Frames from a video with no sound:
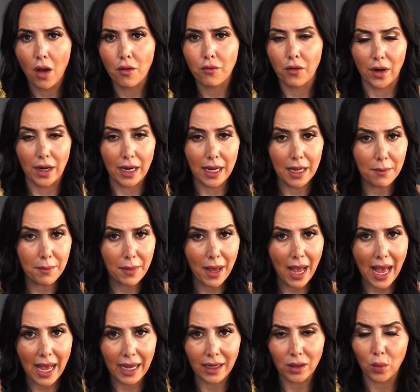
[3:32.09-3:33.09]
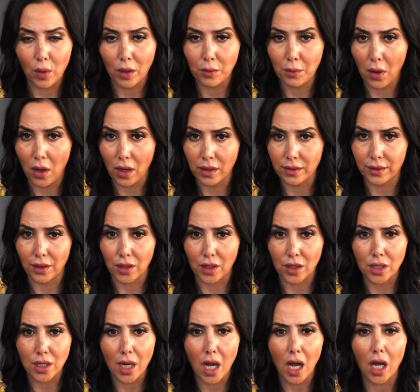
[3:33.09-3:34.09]
for impact, what parts
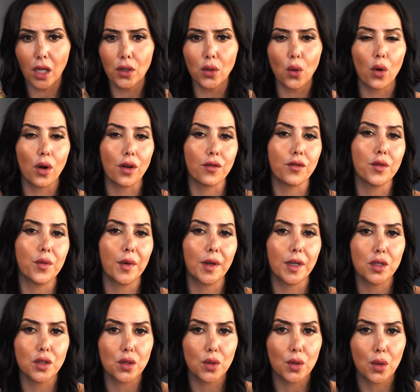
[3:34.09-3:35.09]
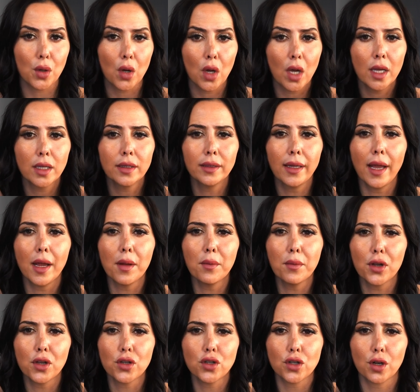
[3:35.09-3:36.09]
are not, or if you want to do
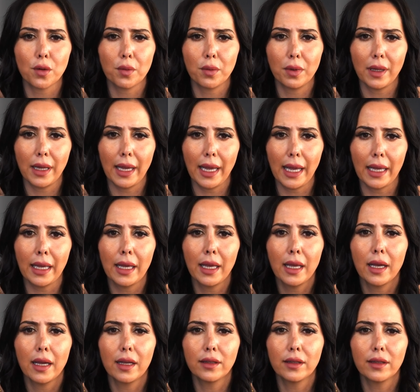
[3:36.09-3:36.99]
temperature play,